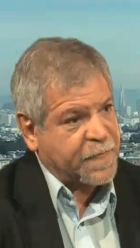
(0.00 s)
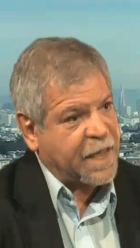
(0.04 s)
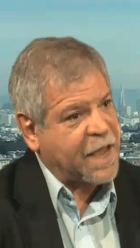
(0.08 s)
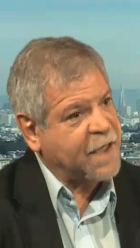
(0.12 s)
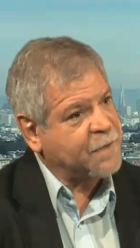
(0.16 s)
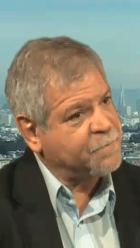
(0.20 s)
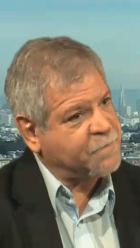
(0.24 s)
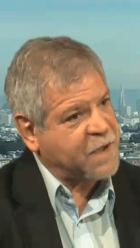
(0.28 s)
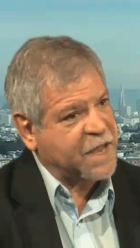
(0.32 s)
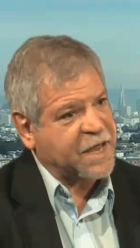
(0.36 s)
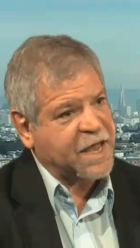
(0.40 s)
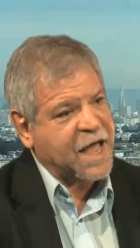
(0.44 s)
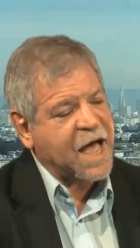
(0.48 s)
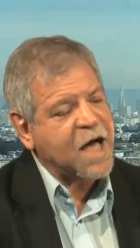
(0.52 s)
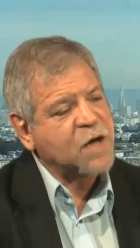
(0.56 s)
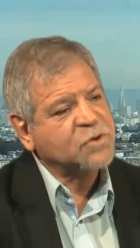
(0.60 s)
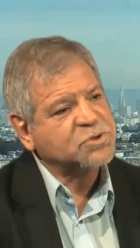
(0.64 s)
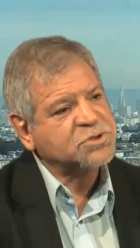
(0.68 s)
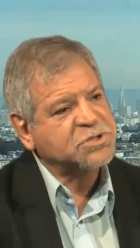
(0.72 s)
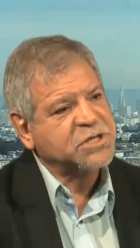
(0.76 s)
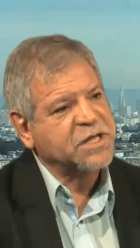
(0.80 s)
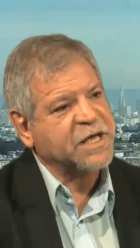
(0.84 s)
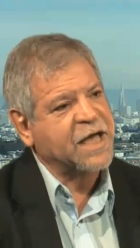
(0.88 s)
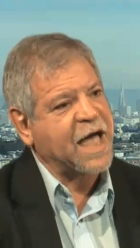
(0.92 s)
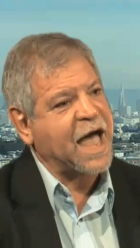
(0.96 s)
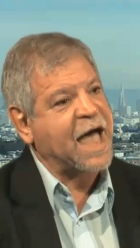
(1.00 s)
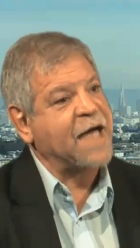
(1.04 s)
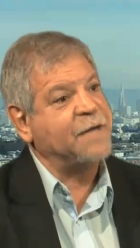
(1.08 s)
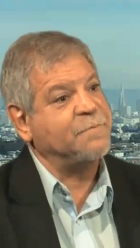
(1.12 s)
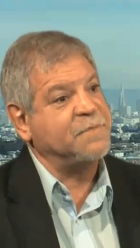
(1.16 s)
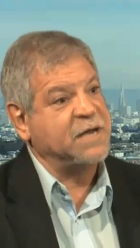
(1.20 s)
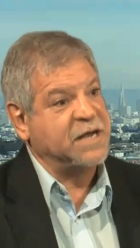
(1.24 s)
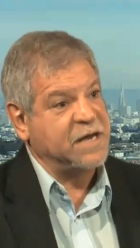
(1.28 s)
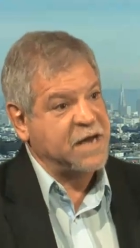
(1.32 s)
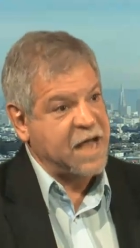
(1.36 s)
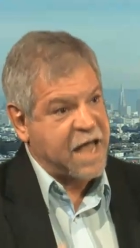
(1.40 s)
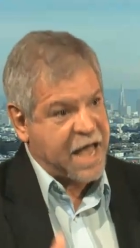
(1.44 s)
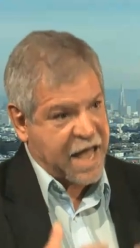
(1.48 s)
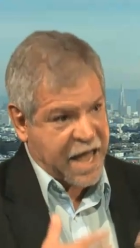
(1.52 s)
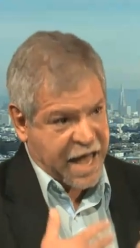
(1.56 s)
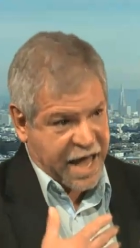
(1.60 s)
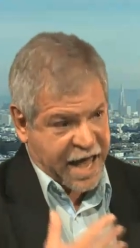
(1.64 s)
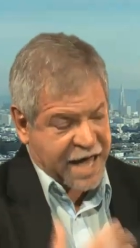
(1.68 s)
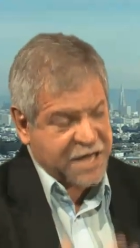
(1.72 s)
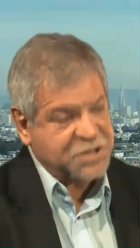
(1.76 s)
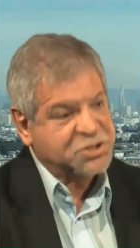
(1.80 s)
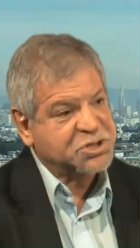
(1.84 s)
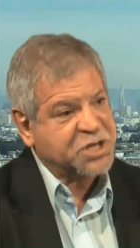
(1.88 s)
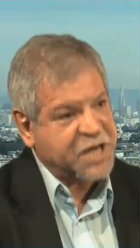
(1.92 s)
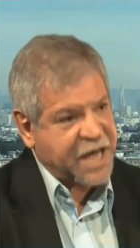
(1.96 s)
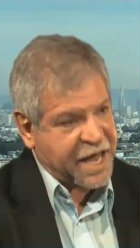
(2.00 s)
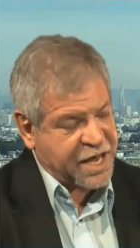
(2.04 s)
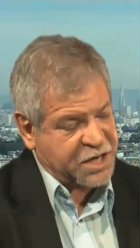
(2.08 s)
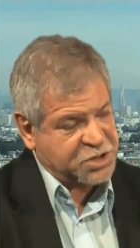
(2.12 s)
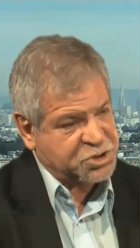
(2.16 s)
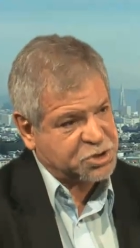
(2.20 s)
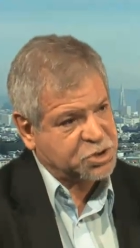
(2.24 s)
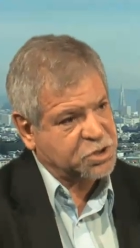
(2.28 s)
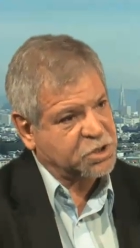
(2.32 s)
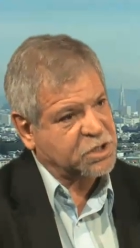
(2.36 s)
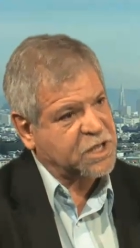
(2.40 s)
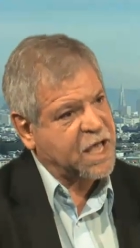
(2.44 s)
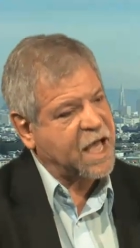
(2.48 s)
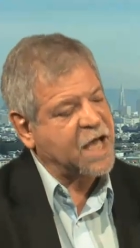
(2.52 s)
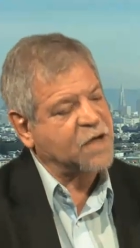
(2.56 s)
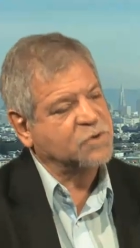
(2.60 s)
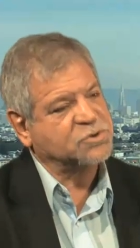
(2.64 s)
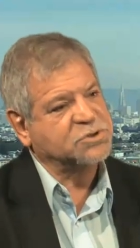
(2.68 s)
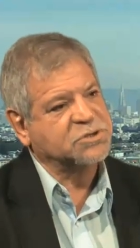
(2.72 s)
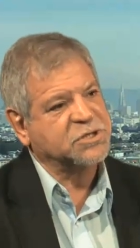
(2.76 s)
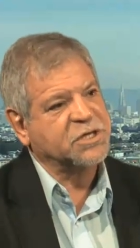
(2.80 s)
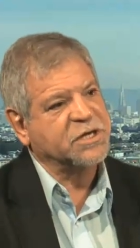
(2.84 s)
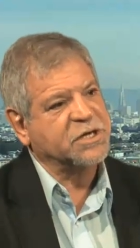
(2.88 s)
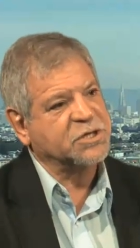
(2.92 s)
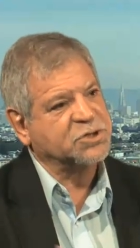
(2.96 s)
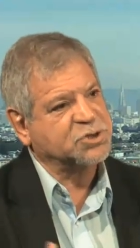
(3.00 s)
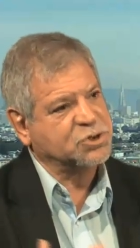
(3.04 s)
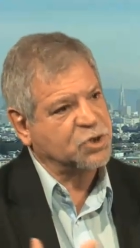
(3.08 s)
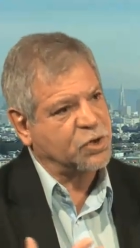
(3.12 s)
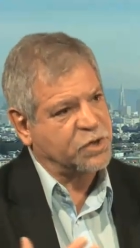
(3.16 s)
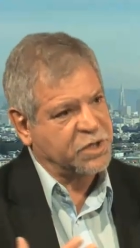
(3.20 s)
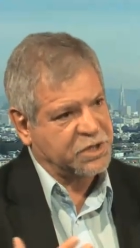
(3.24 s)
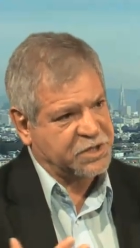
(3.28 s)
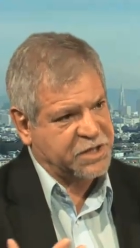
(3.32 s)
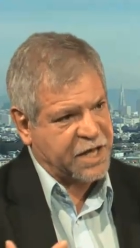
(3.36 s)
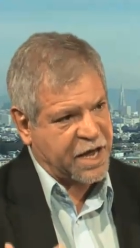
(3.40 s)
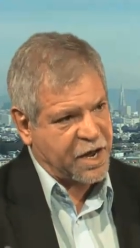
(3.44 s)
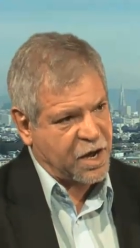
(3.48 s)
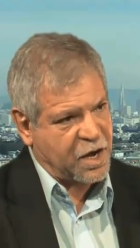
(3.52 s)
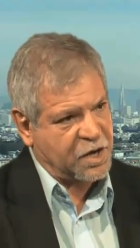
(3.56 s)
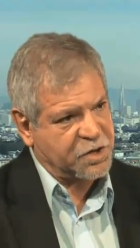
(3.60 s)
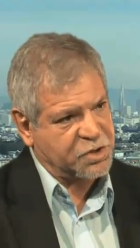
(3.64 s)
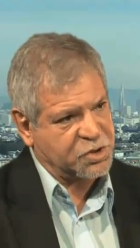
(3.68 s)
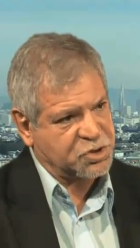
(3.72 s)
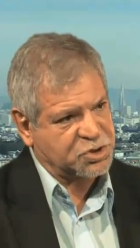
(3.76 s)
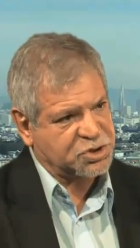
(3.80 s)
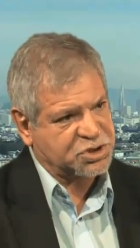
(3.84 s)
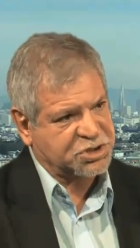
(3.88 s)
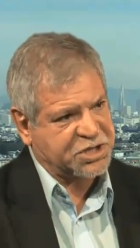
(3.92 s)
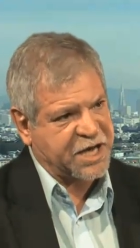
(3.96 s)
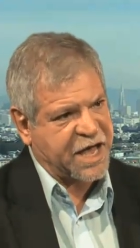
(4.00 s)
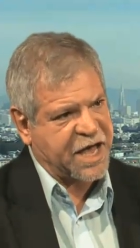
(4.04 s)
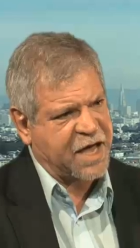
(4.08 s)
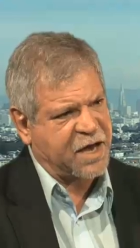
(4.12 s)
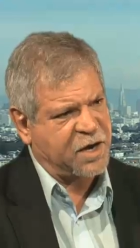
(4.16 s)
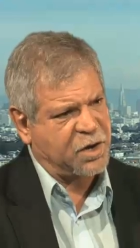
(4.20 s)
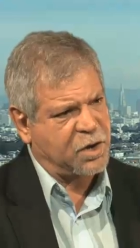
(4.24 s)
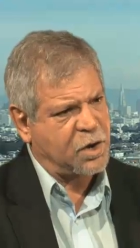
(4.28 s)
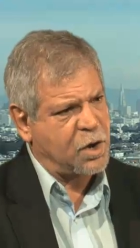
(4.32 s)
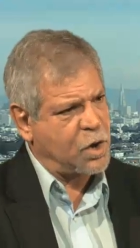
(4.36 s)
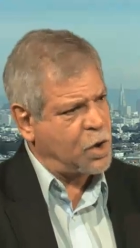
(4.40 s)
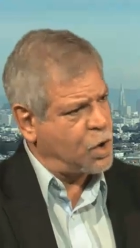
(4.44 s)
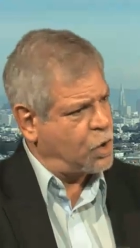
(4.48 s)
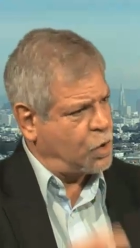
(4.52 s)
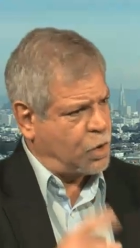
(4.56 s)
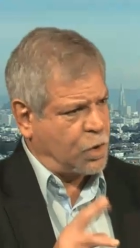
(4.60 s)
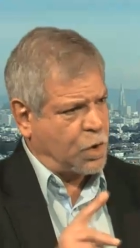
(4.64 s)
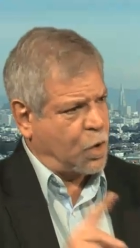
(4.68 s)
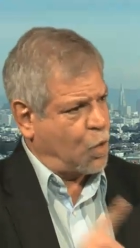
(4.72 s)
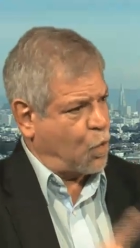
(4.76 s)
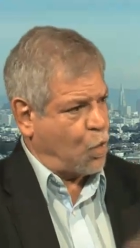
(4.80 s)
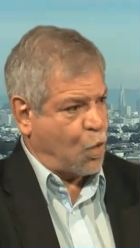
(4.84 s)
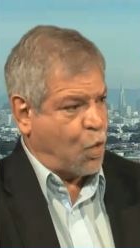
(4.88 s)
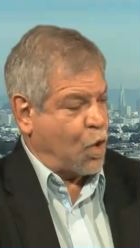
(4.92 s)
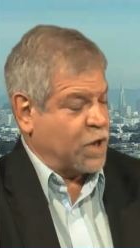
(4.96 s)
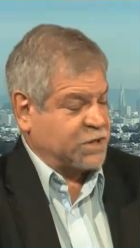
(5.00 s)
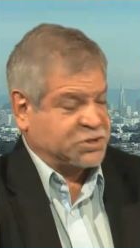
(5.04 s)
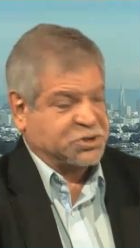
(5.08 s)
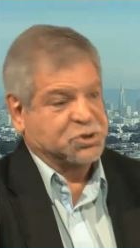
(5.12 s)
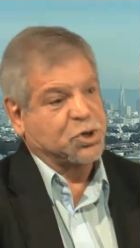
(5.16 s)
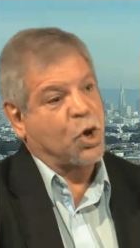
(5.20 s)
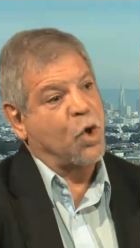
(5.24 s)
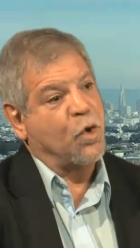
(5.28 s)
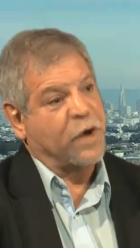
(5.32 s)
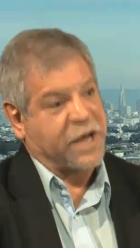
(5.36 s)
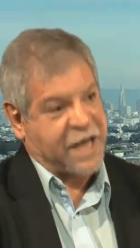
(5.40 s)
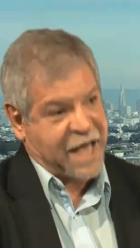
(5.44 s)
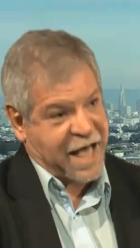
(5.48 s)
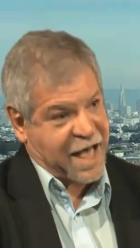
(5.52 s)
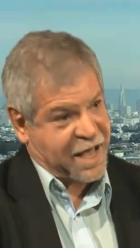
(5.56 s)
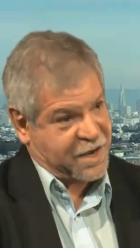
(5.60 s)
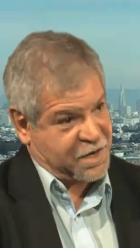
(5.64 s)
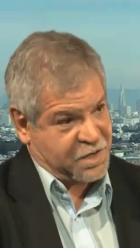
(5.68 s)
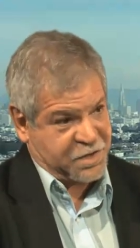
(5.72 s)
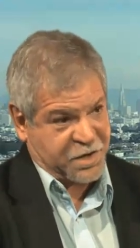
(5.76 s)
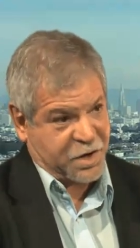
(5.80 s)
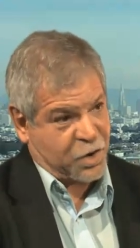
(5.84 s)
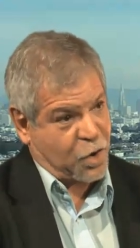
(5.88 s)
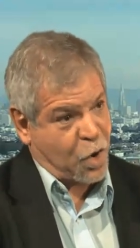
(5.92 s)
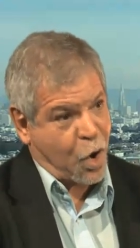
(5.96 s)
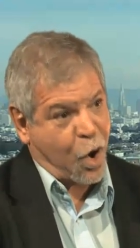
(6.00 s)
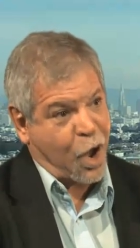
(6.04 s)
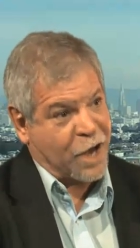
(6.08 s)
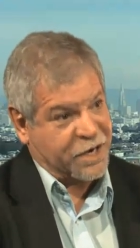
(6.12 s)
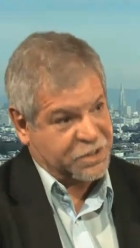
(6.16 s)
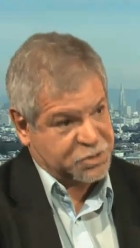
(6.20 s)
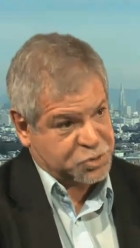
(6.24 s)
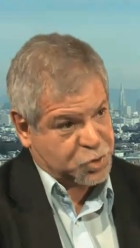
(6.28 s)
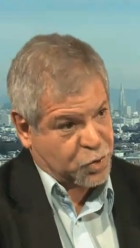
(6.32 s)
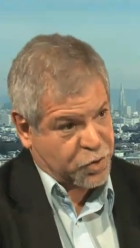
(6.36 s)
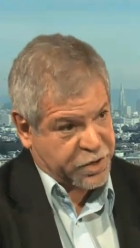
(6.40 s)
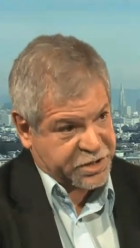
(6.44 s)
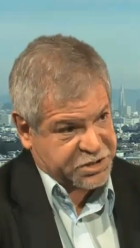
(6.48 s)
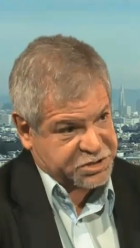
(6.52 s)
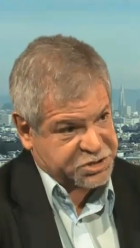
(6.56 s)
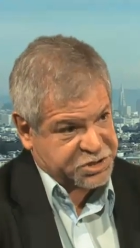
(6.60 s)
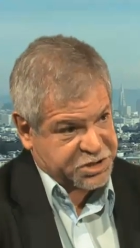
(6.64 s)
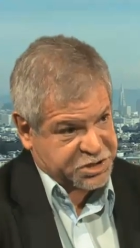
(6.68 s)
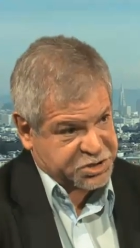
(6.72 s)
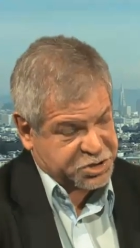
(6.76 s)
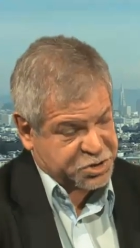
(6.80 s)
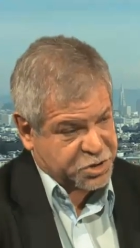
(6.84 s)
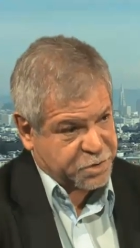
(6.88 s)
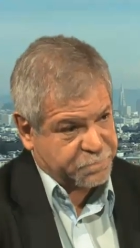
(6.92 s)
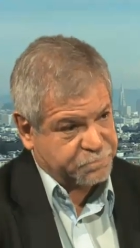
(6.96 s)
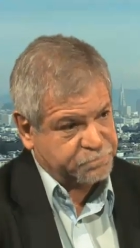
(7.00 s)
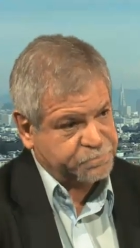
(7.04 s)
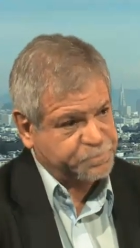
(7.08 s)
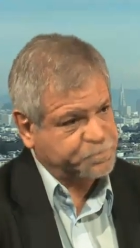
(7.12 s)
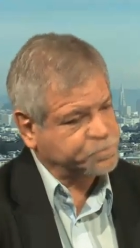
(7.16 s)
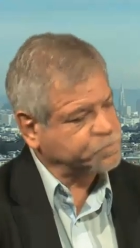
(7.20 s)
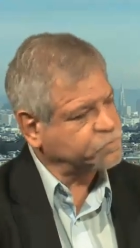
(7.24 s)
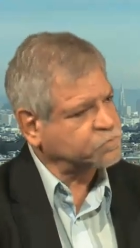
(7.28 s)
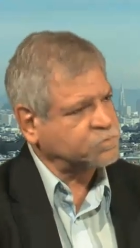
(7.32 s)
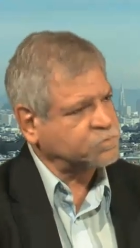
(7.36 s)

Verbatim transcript: and by counseling I mean educational counseling so that they understand what's going on in their auditory system,